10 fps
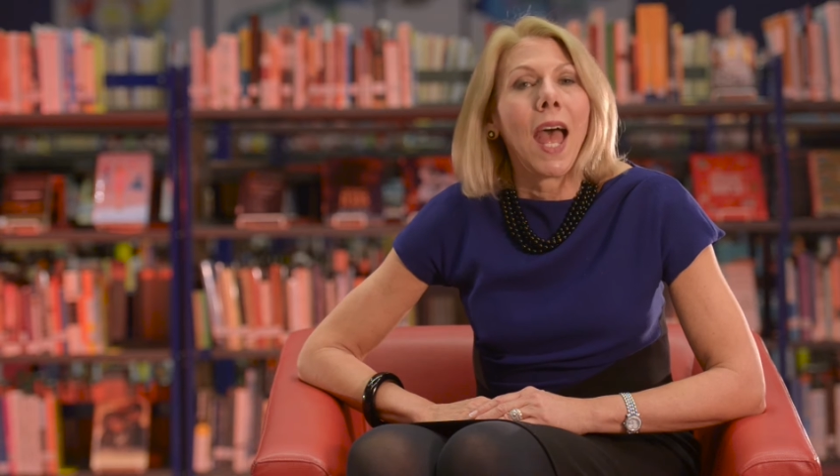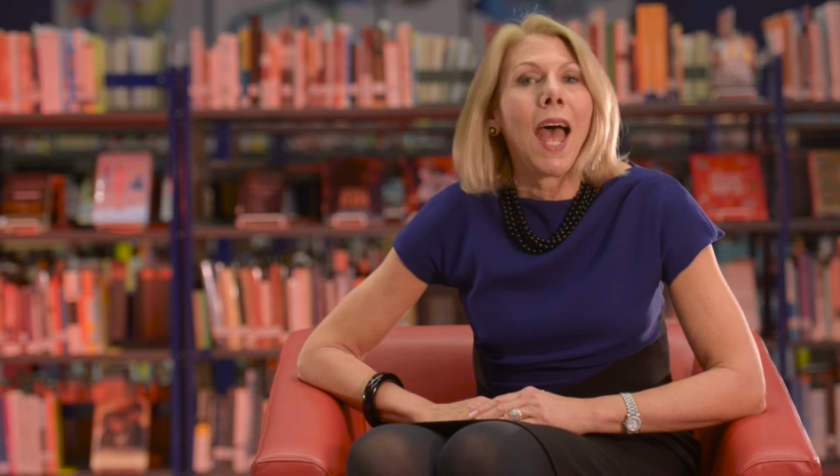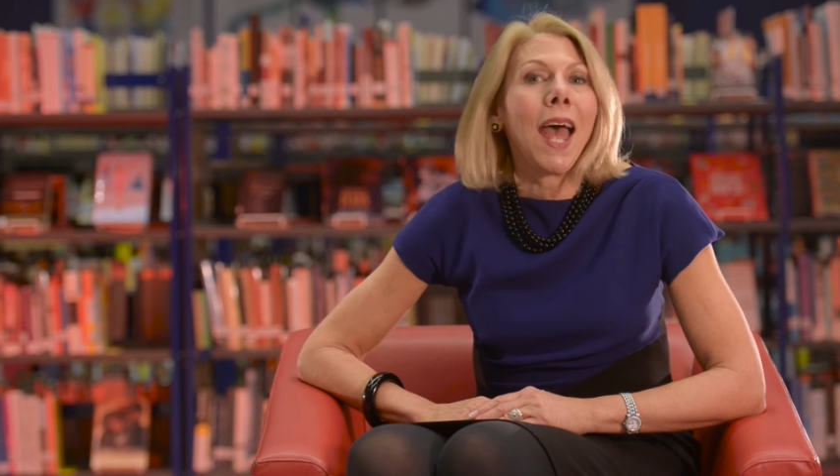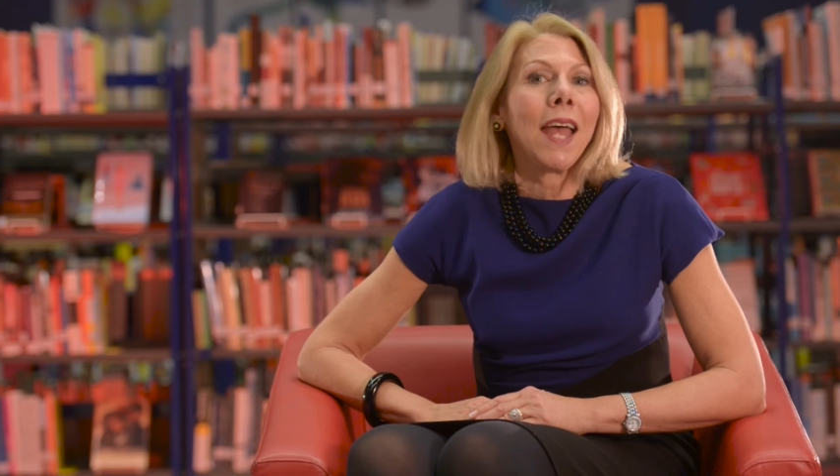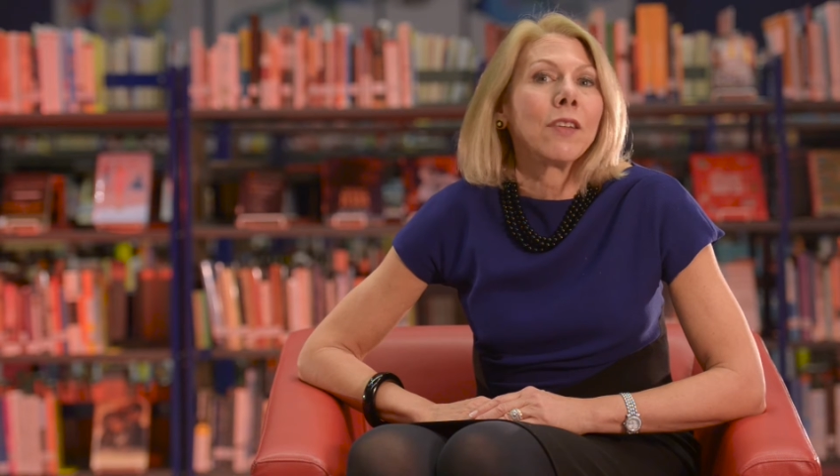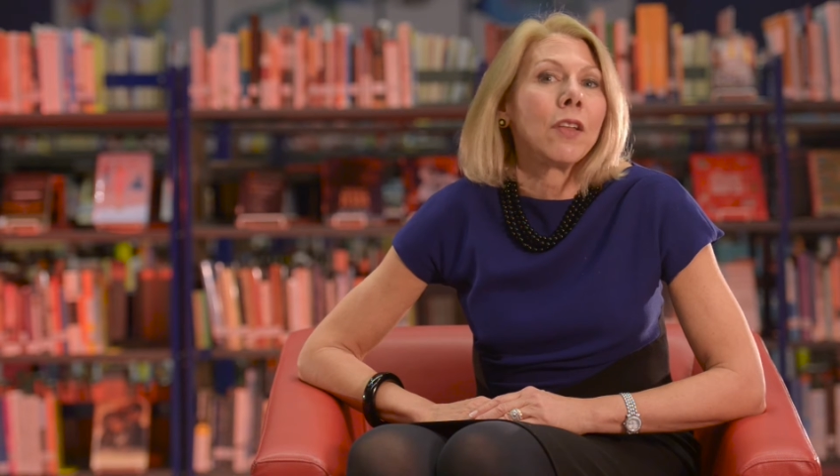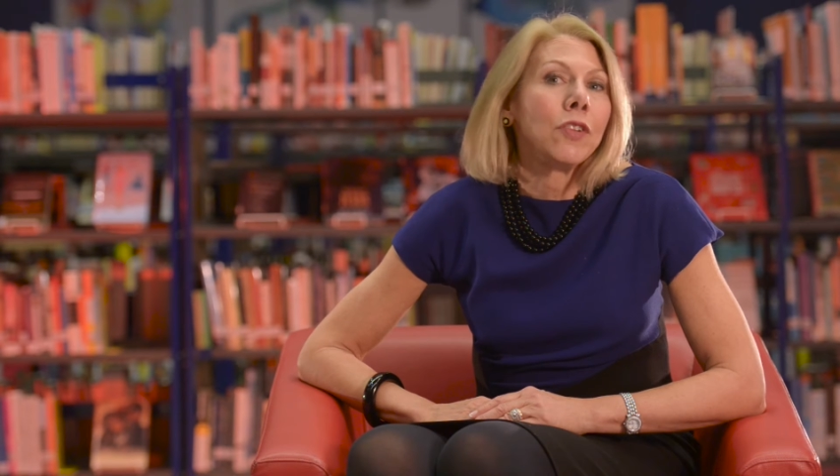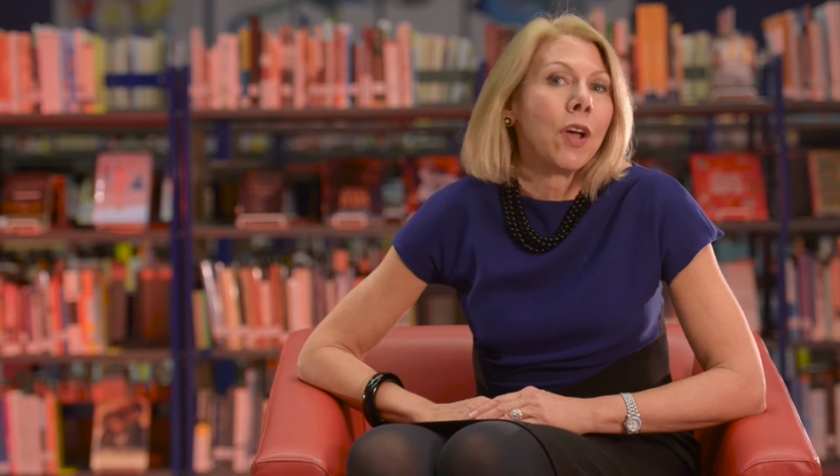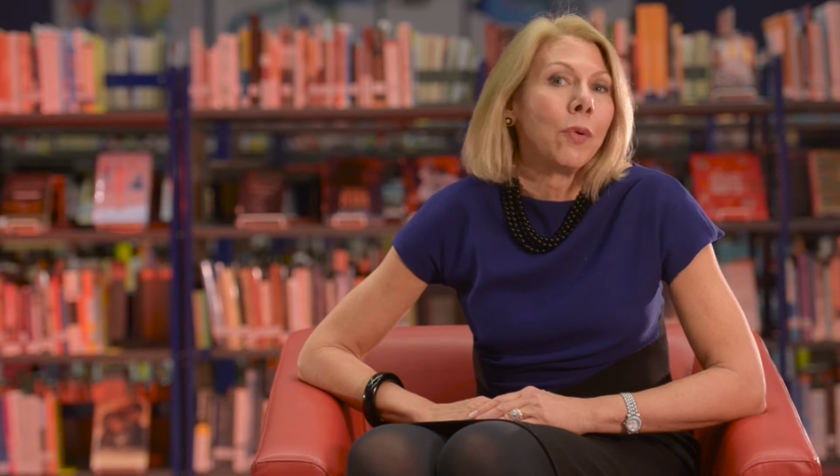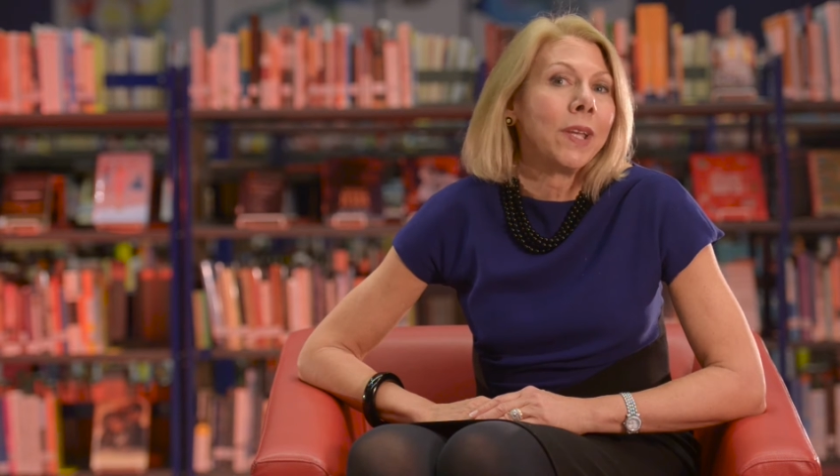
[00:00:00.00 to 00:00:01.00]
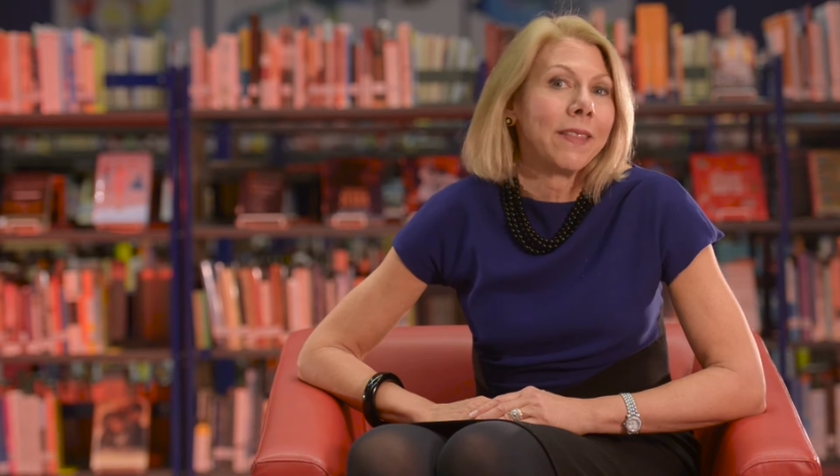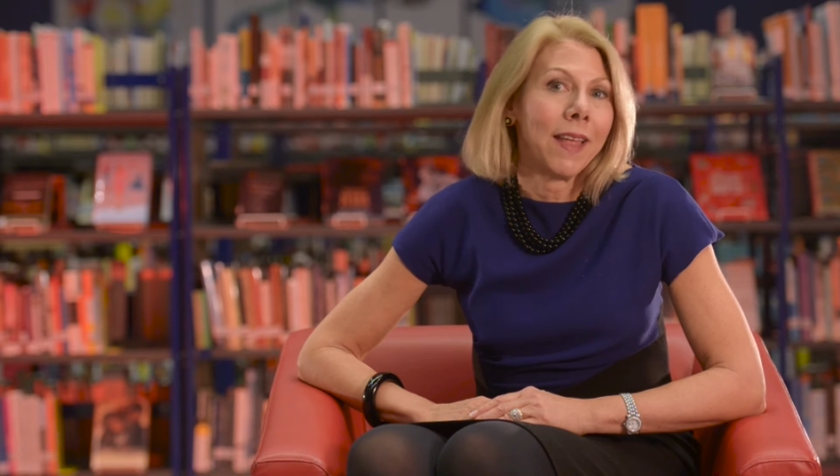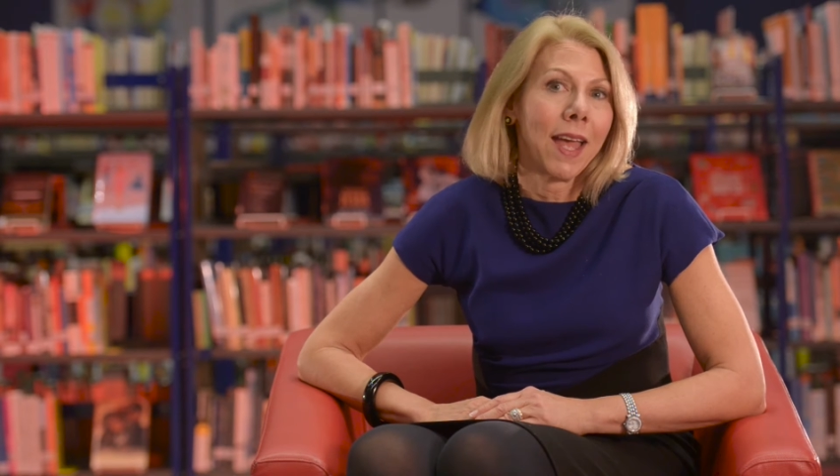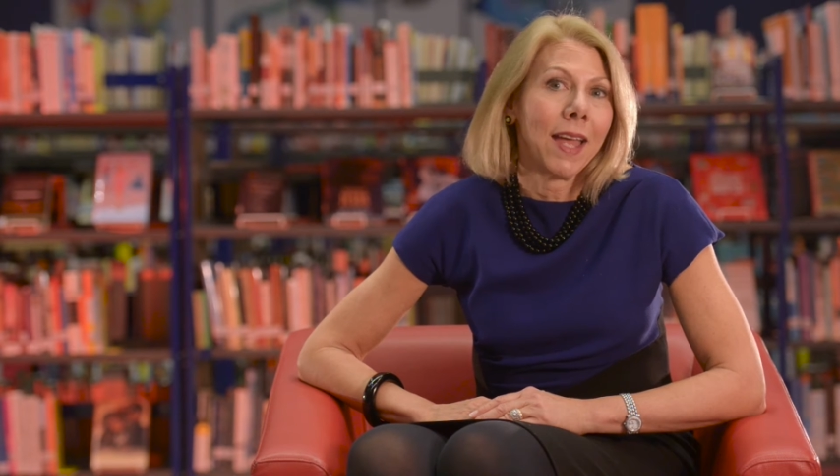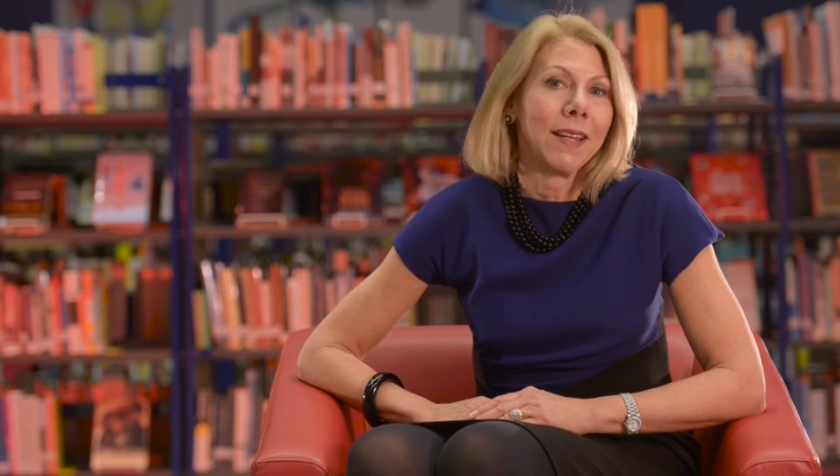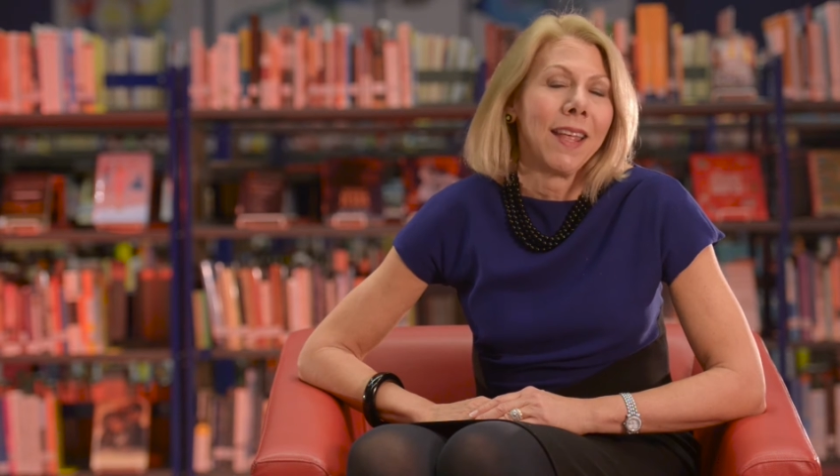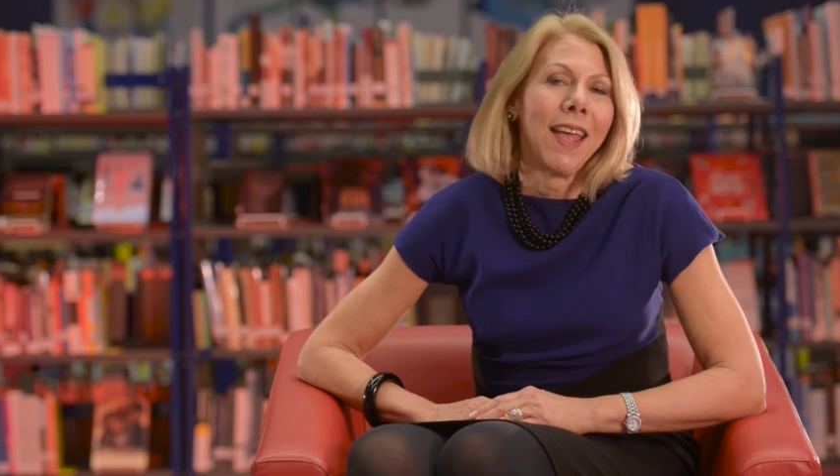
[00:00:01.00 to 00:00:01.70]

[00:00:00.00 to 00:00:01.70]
And knowing that